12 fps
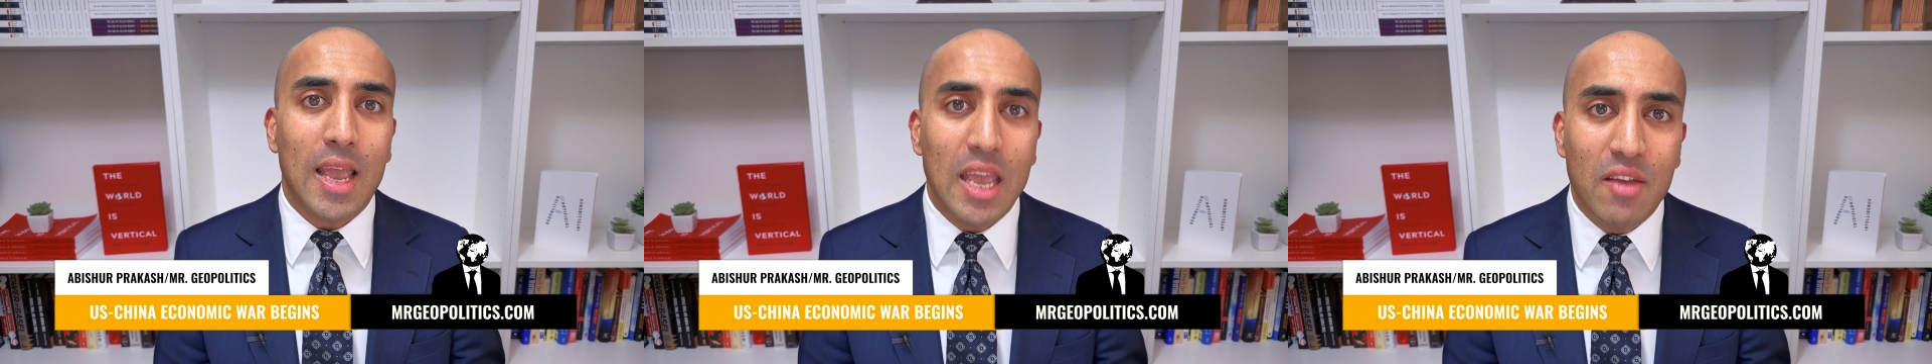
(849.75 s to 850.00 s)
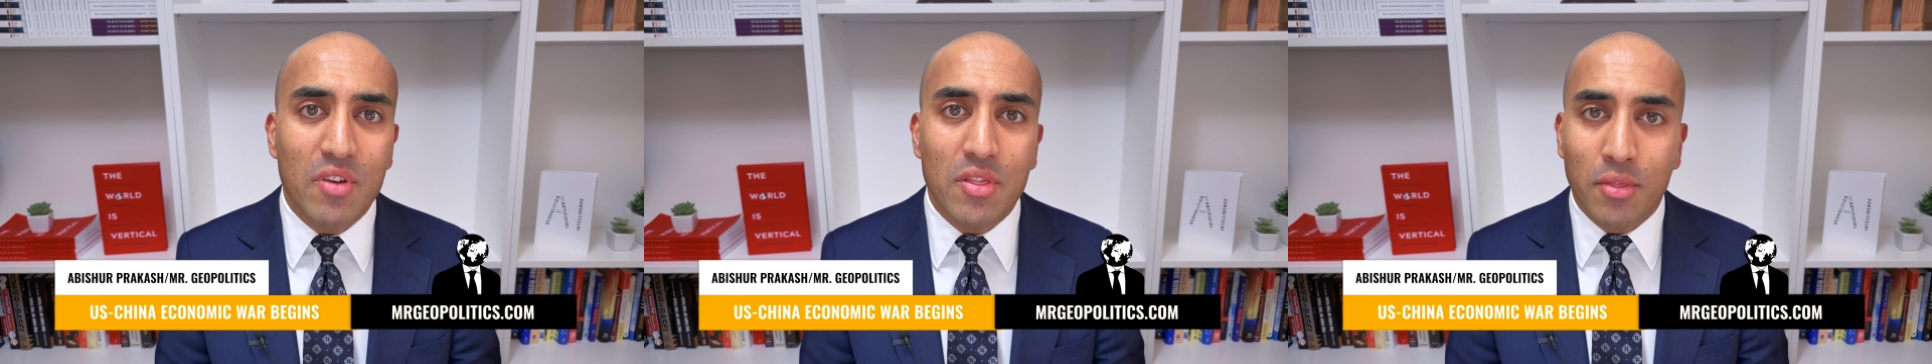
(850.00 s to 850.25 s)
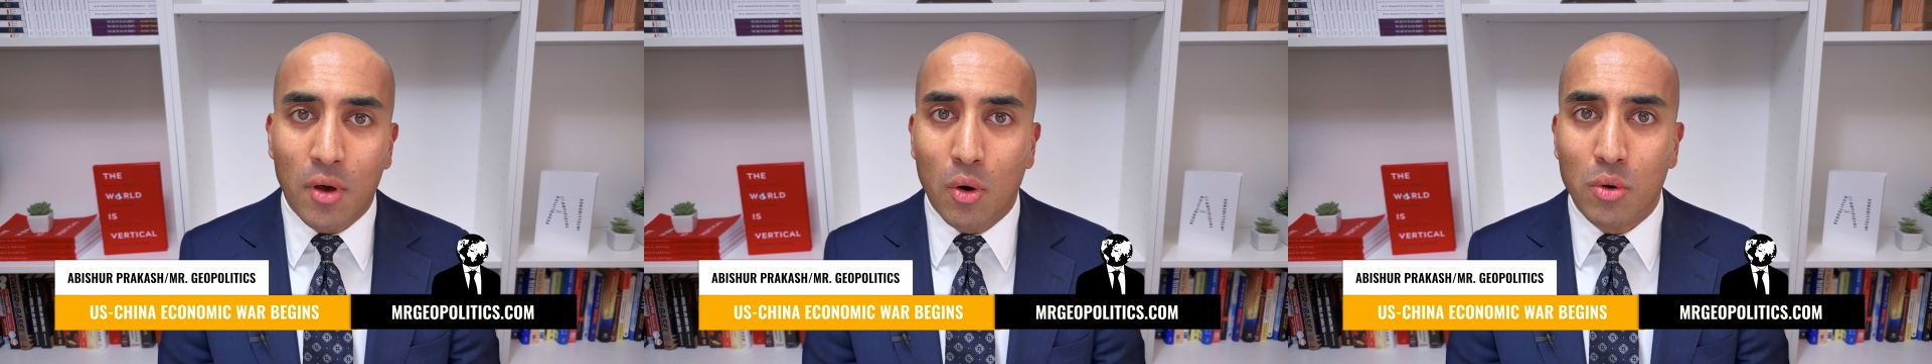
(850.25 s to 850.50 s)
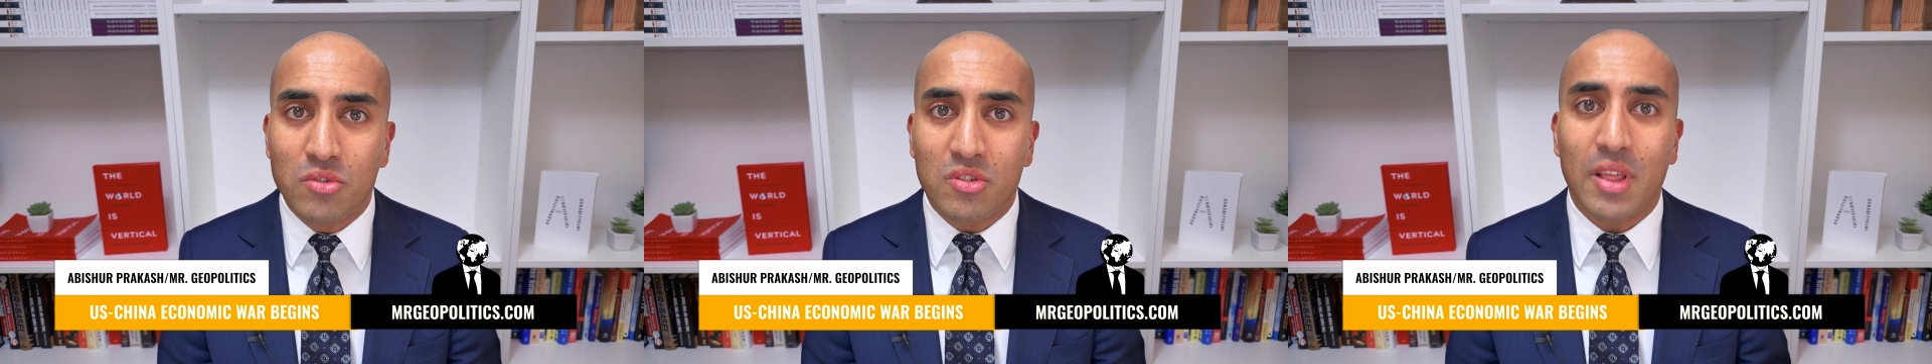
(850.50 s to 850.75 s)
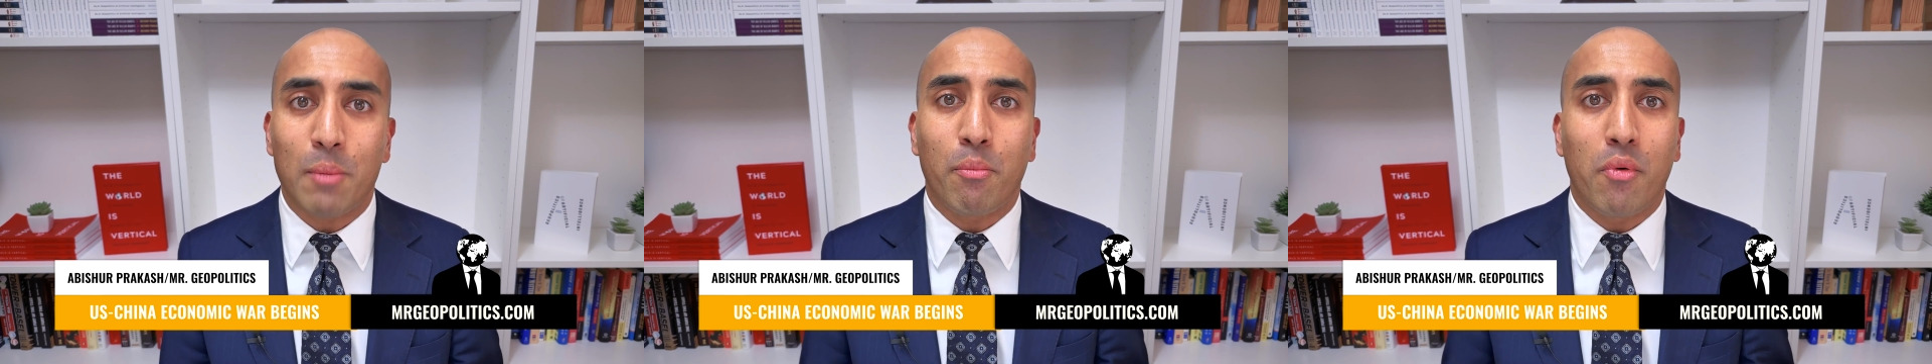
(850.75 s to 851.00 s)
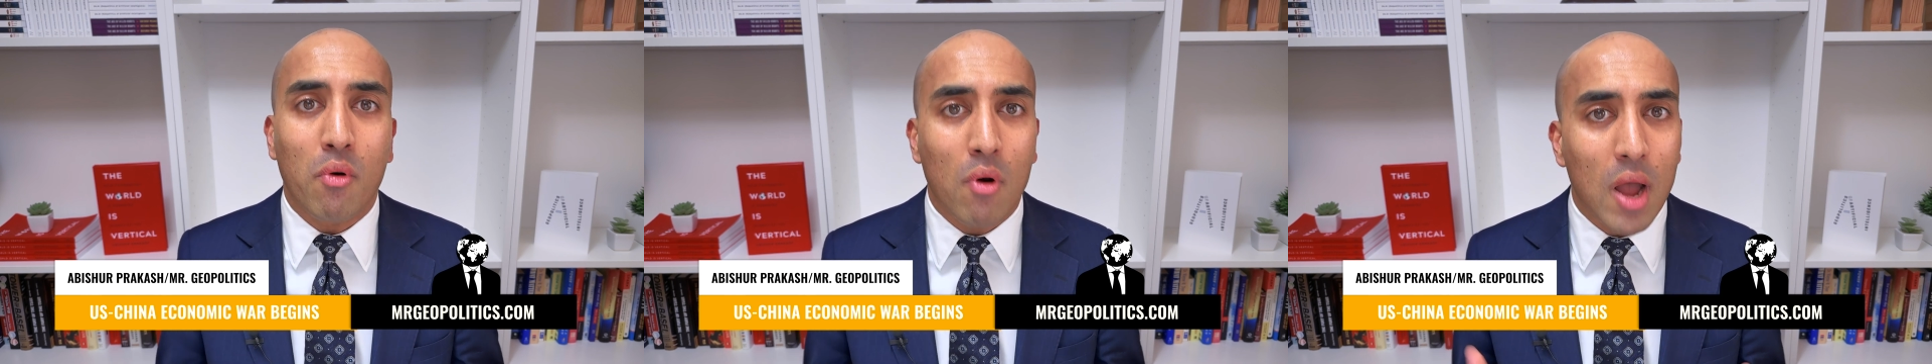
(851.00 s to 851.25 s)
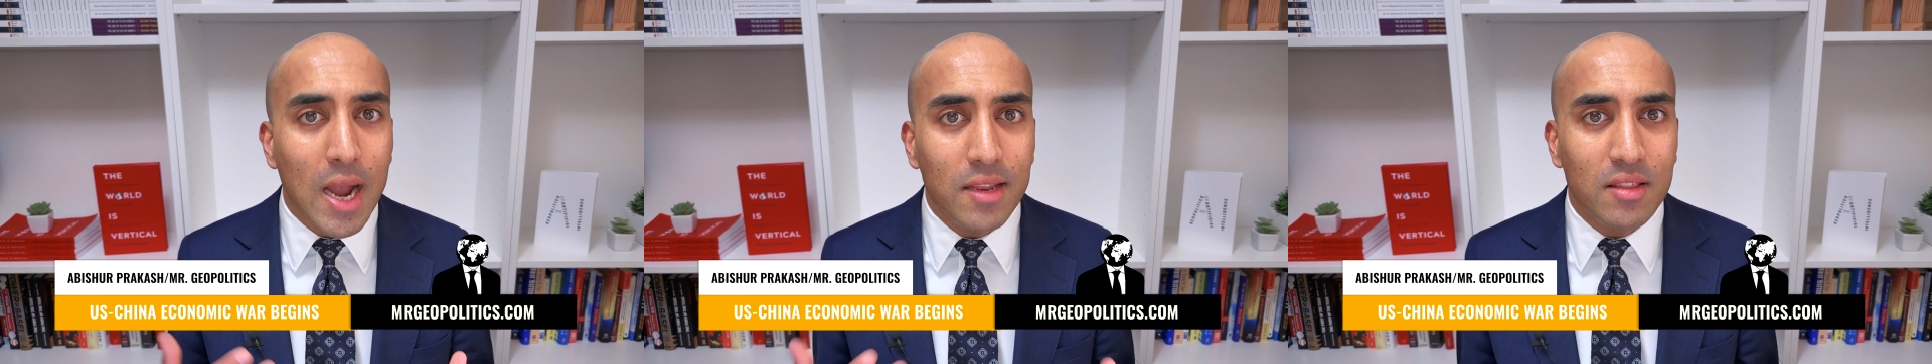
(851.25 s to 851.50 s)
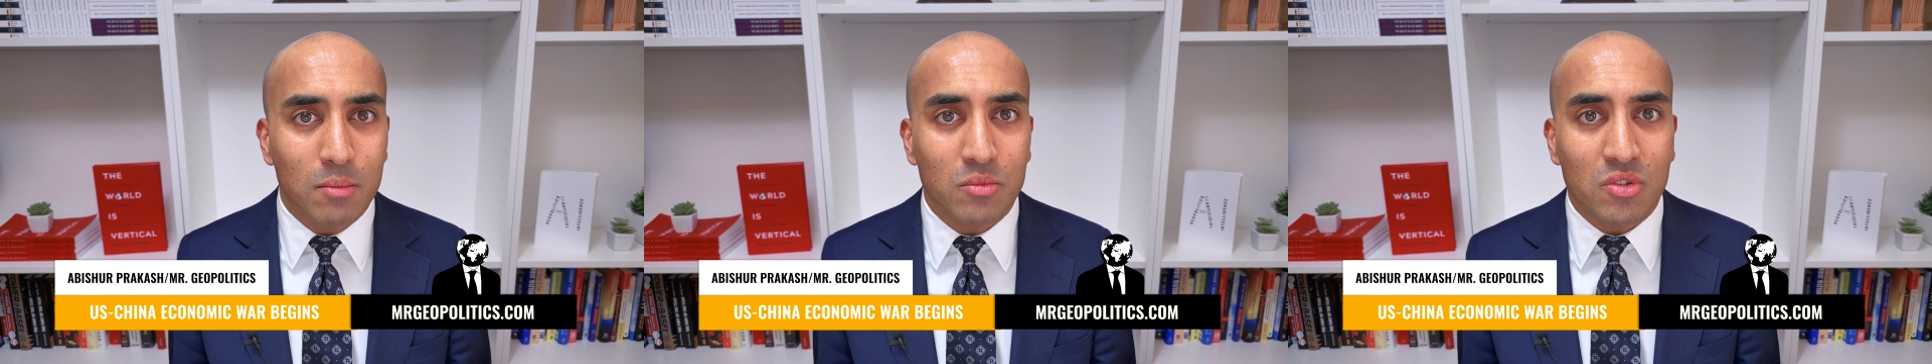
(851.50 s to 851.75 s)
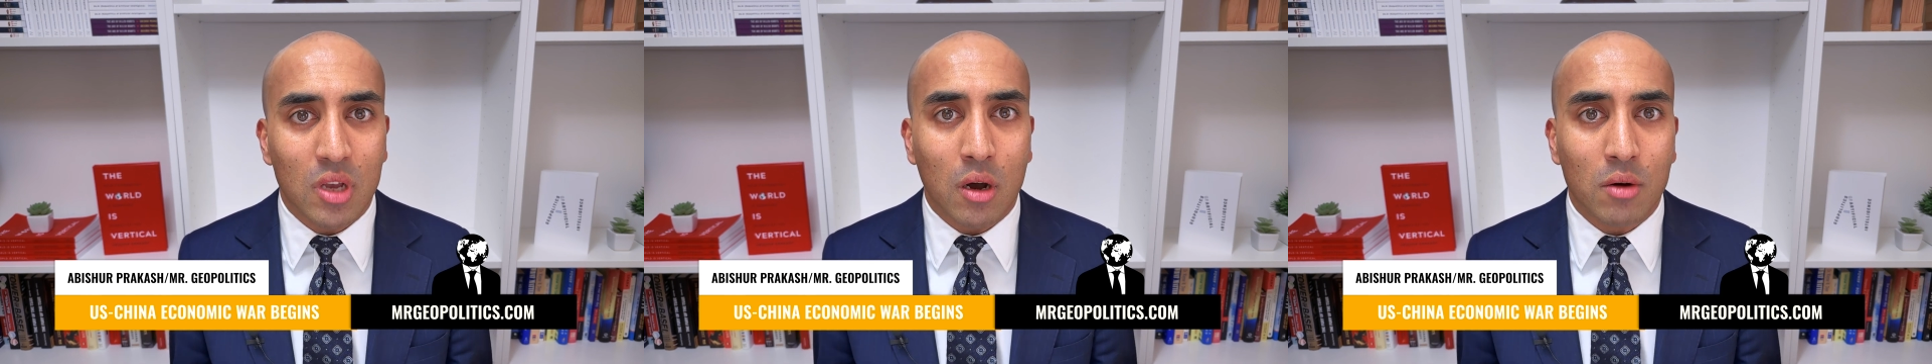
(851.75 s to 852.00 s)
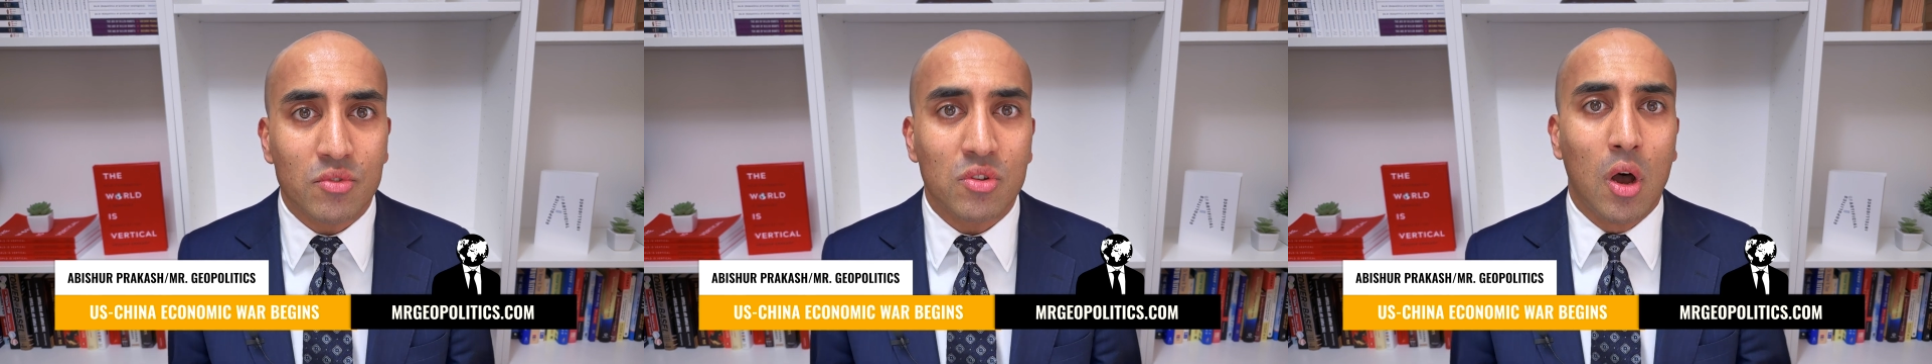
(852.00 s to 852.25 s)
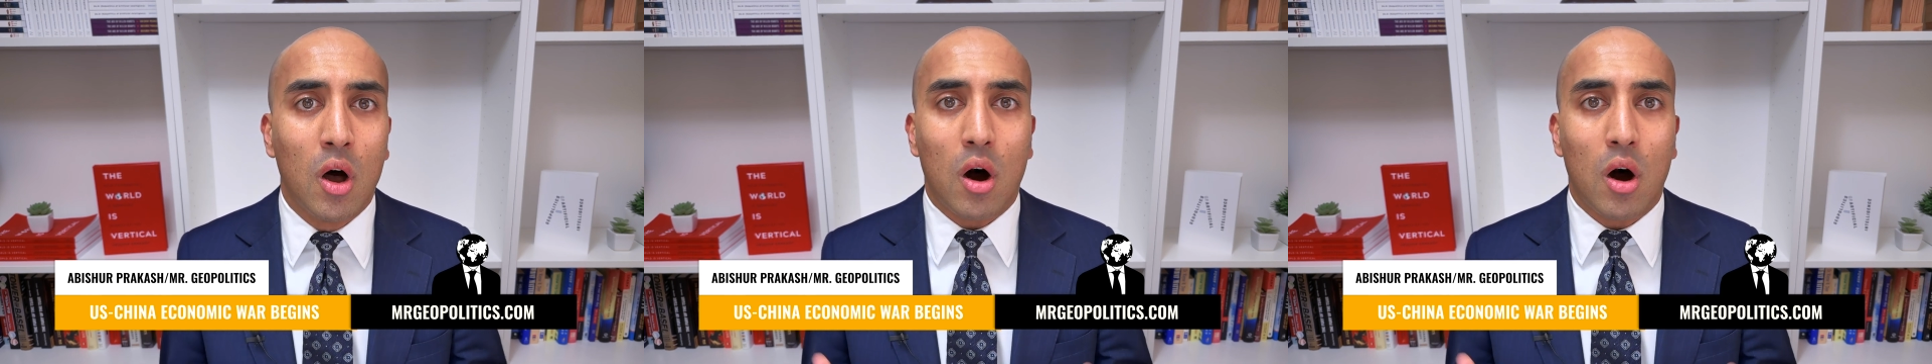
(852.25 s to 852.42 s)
Even those that pride themselves